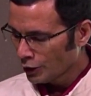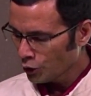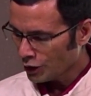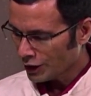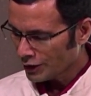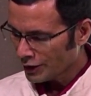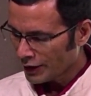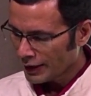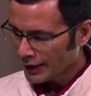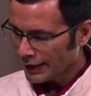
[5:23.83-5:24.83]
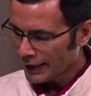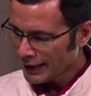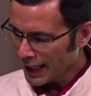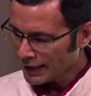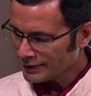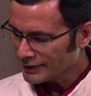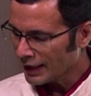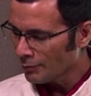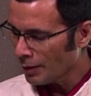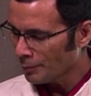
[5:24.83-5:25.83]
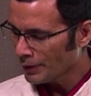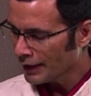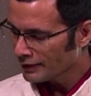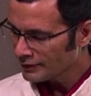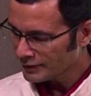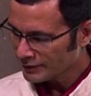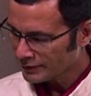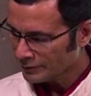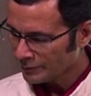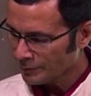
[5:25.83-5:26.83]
Look, in our cell membranes,